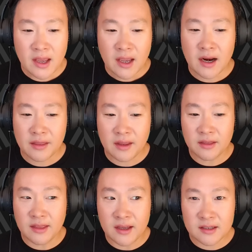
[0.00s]
And I
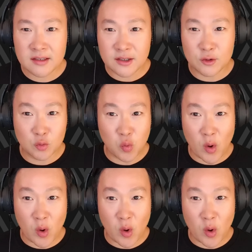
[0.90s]
think this is